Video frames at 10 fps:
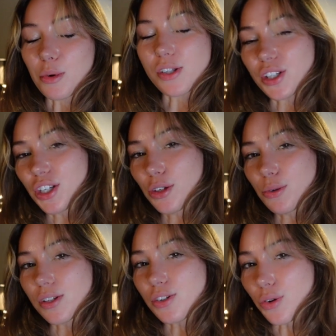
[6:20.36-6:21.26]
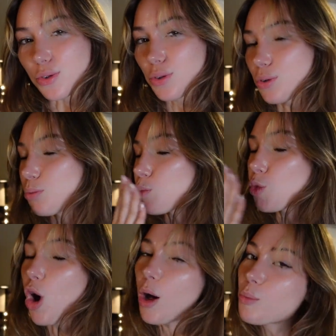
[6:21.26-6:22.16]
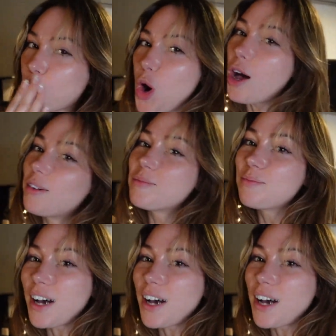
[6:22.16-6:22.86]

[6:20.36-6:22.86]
will see you so soon. Mwah, mwah.